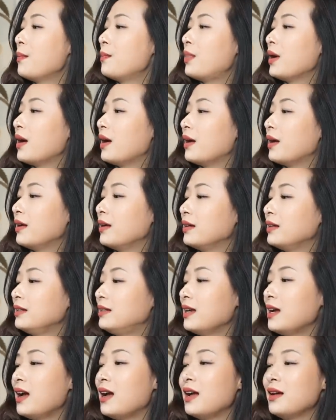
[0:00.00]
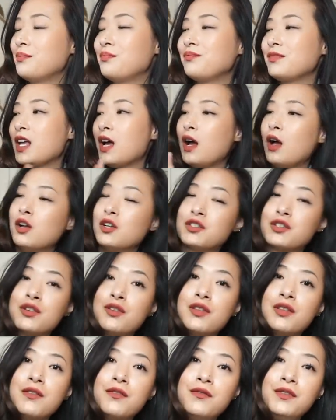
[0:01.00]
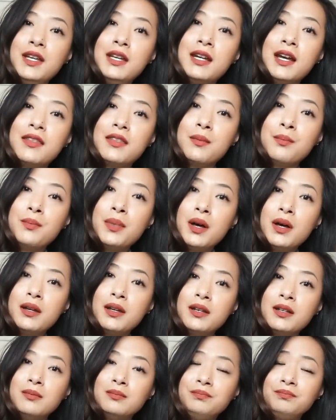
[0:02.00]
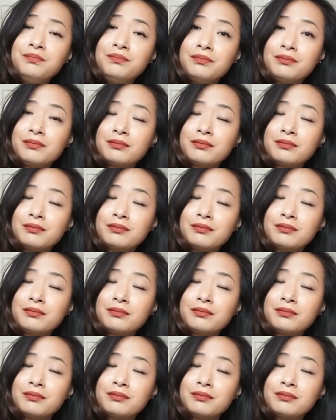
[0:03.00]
But yeah, also the feet at the bottom.